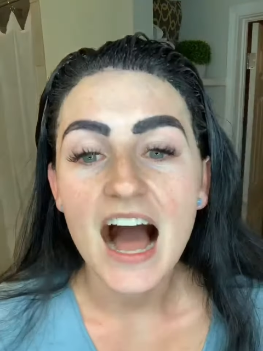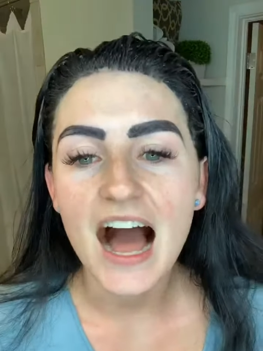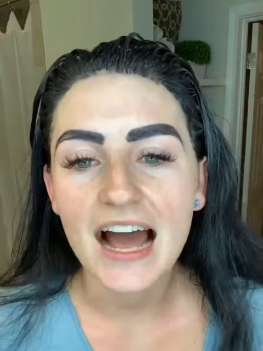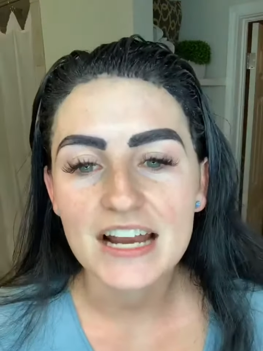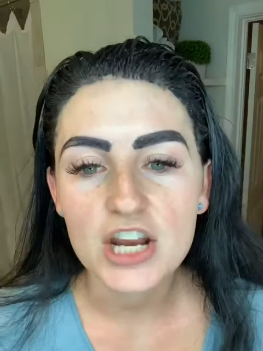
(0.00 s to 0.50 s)

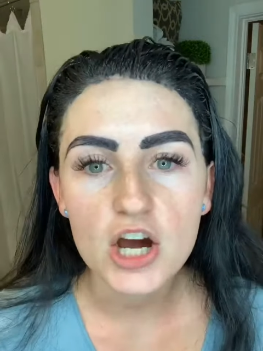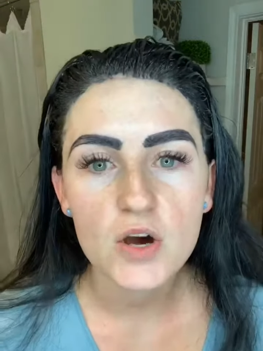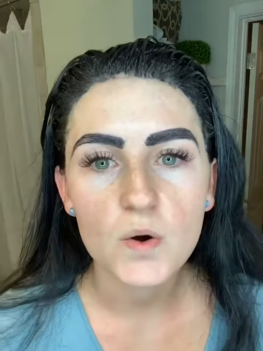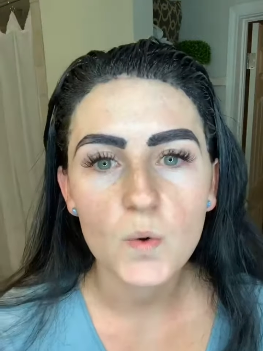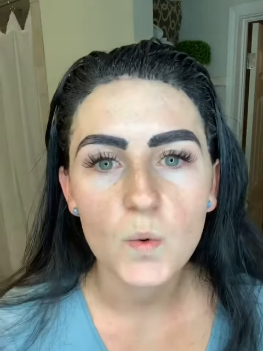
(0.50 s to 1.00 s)
I
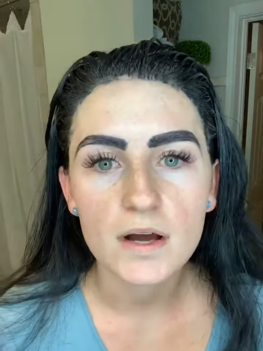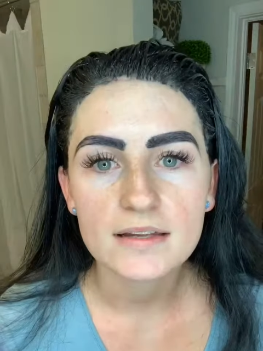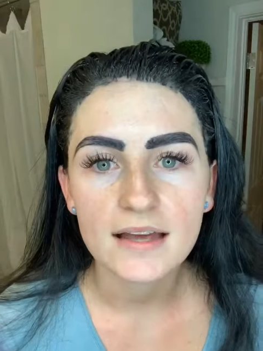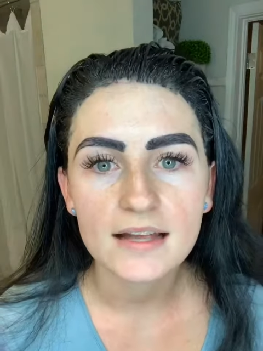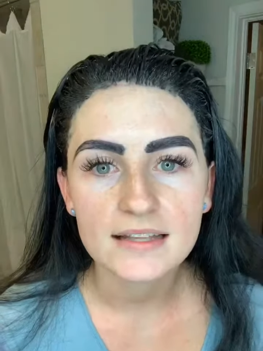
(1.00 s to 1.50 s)
know,
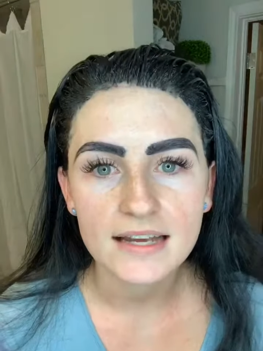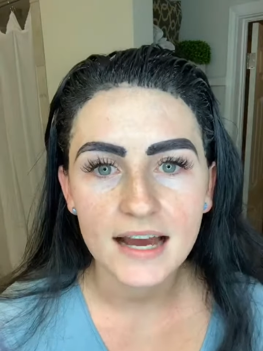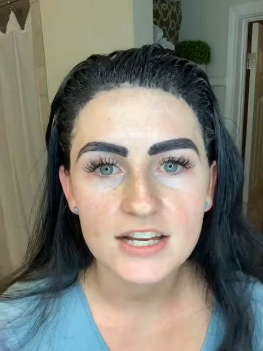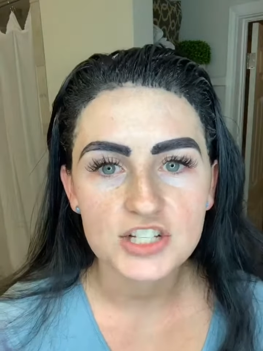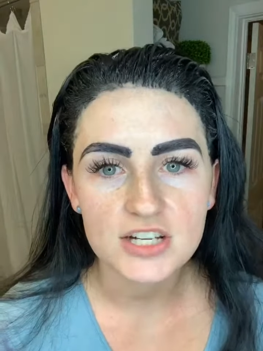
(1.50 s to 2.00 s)
Kelly,
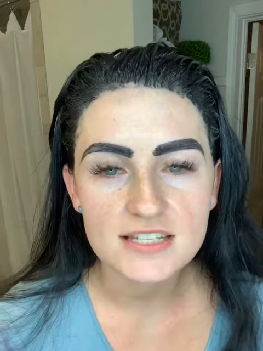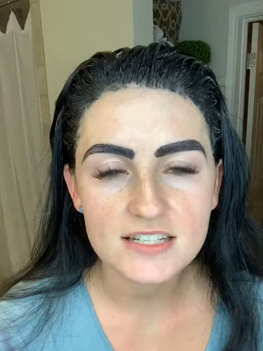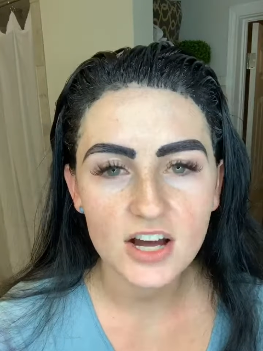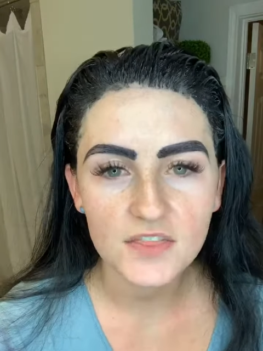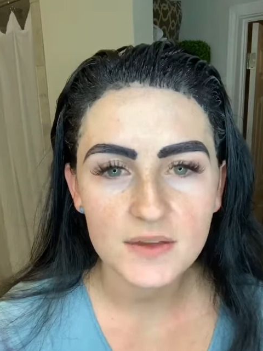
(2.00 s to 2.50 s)
I just
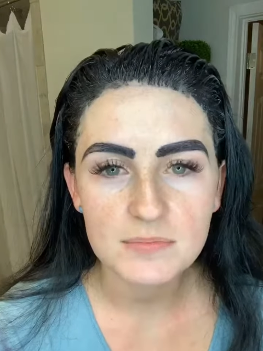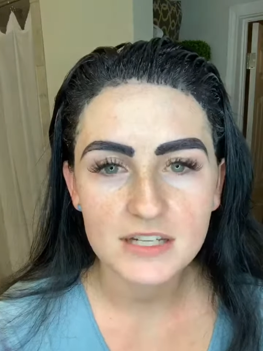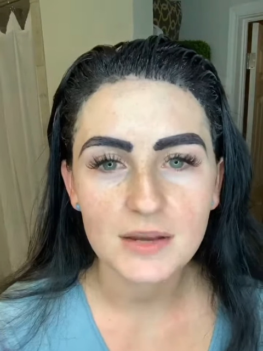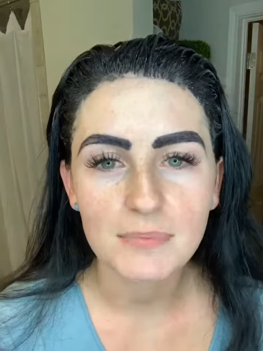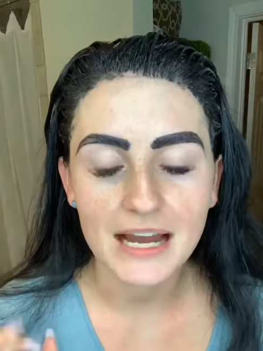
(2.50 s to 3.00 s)
got them
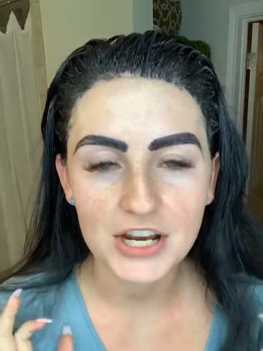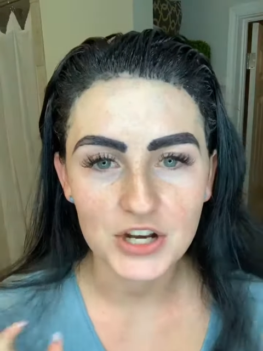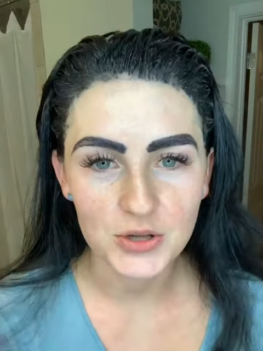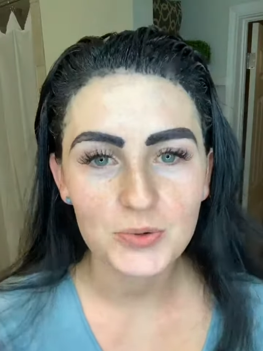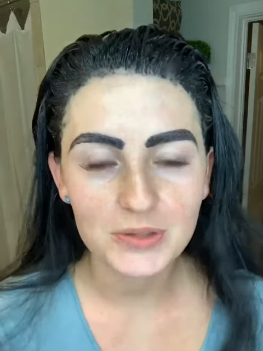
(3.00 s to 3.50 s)
done by a
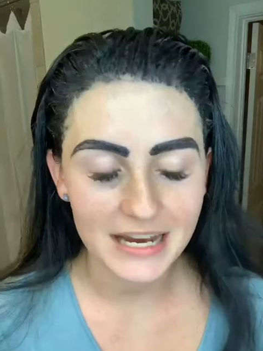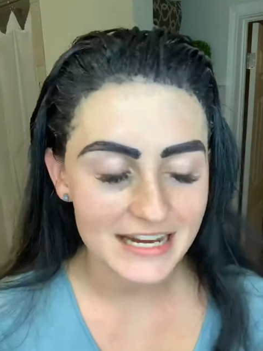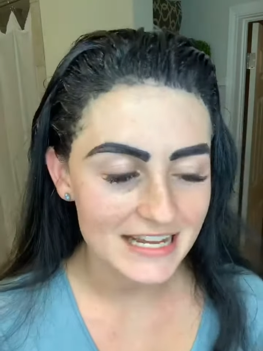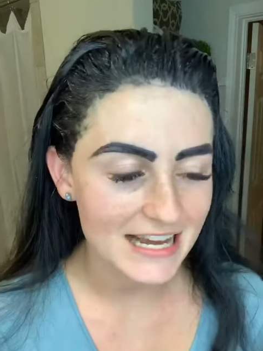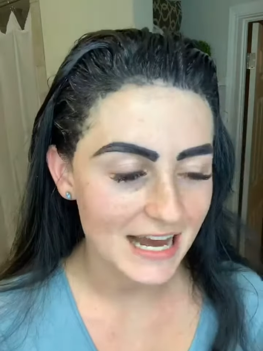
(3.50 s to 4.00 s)
new lady.